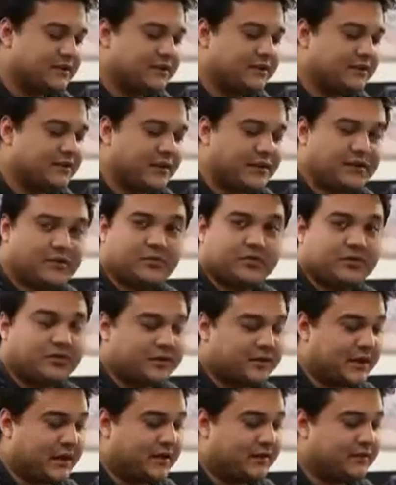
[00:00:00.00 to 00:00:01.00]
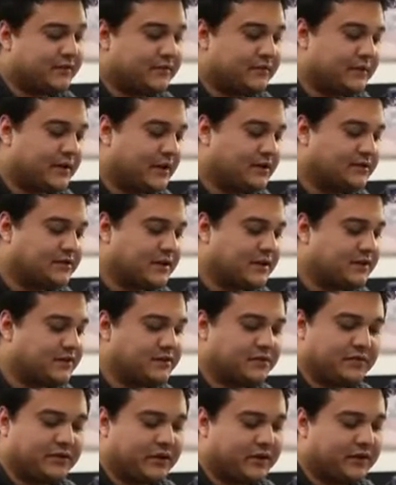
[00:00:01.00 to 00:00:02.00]
anything that you put down outside
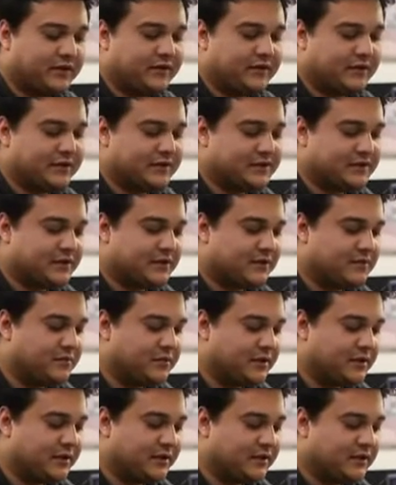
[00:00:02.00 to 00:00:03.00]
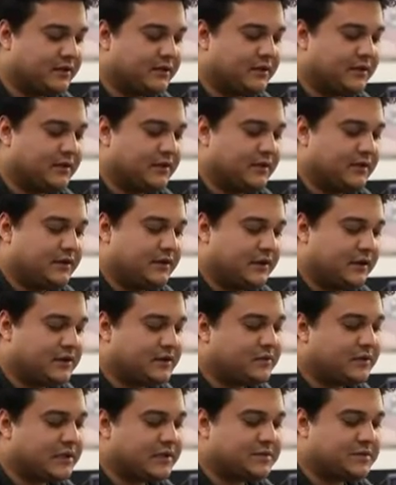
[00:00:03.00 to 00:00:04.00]
of terrain is going to be
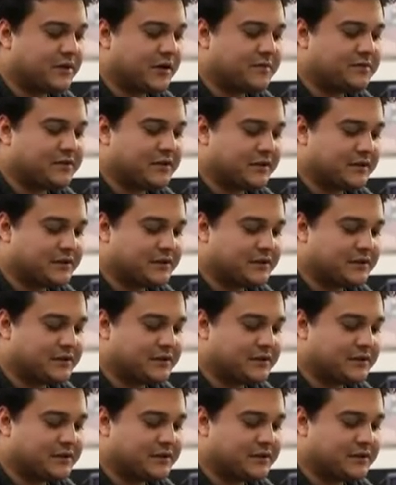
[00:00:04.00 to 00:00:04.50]
in the Place Props